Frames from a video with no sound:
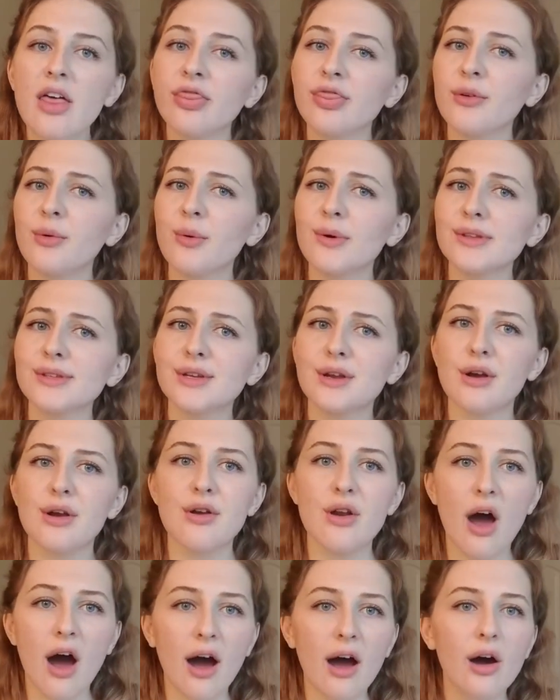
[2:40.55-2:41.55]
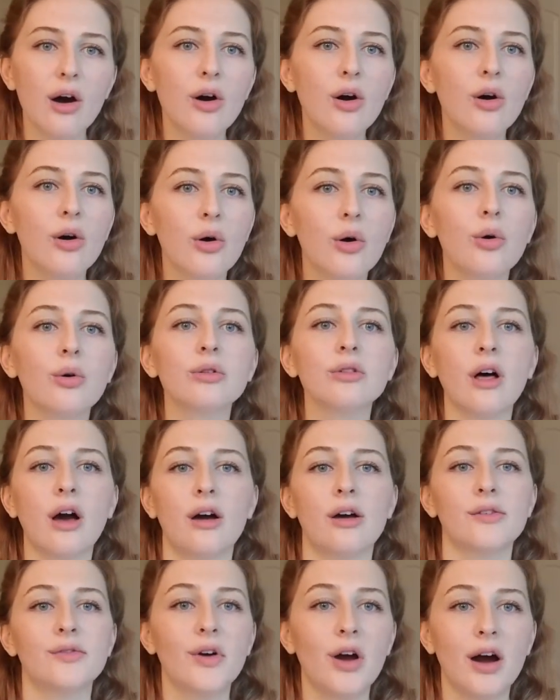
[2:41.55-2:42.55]
there was not a whole
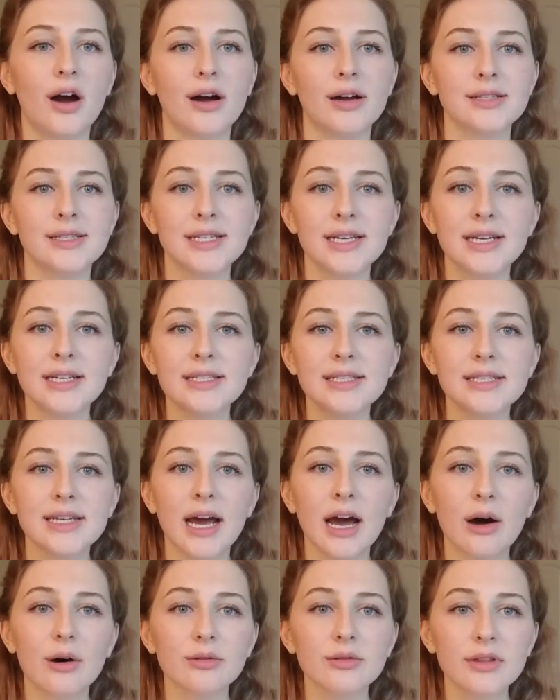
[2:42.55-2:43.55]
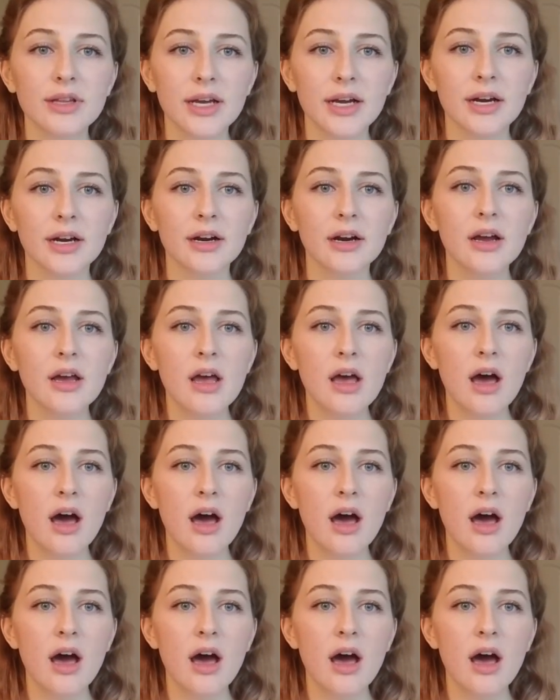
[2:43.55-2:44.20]
lot of content out there